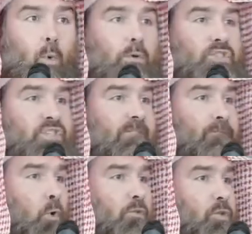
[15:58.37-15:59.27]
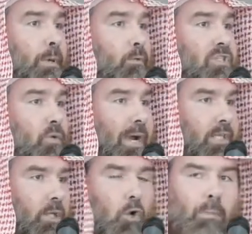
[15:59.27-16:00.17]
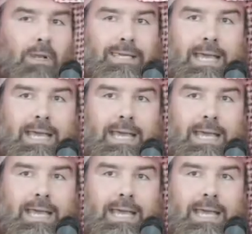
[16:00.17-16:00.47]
when we're sent forth to be resurrected, Yawm al